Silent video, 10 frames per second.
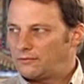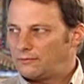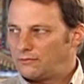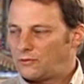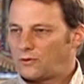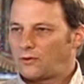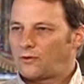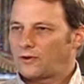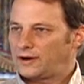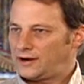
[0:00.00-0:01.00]
more
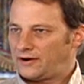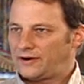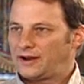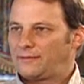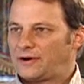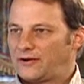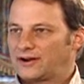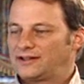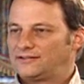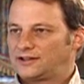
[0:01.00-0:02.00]
ordinary
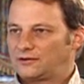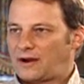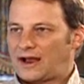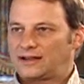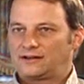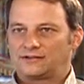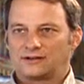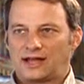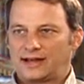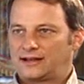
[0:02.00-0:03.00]
Americans and
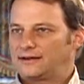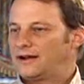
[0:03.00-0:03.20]
Iraqis, like